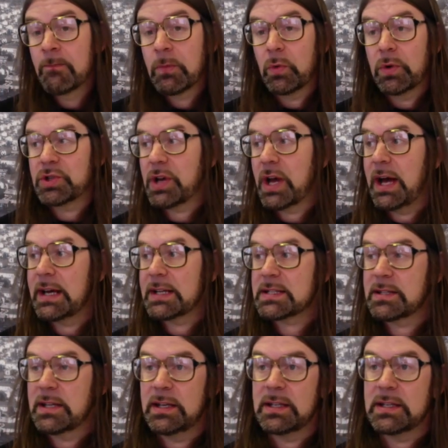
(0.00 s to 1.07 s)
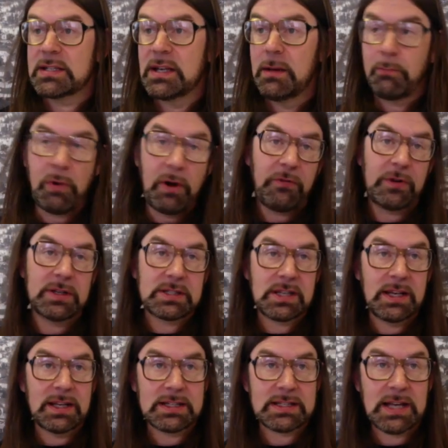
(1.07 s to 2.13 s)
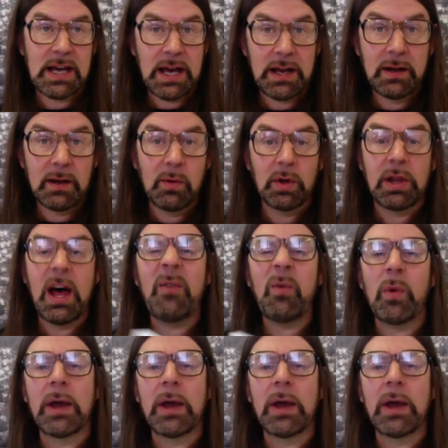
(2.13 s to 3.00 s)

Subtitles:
which has these preferences and what have